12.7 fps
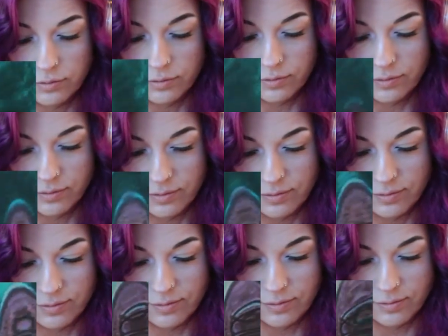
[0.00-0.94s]

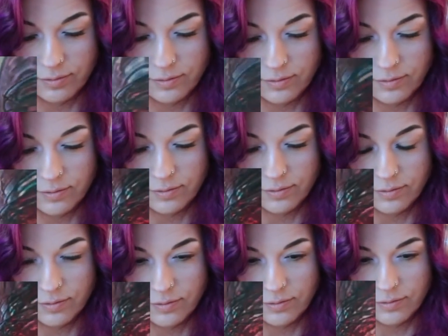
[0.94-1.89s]

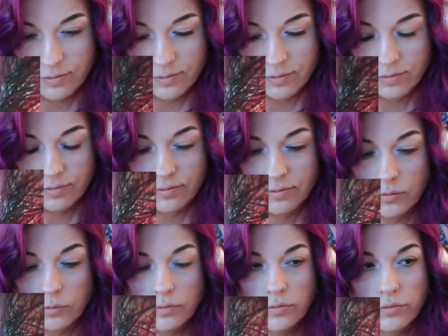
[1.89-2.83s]

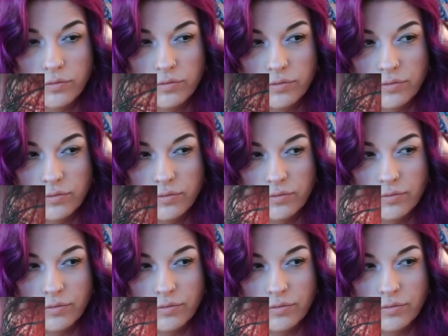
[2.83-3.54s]
[no speech]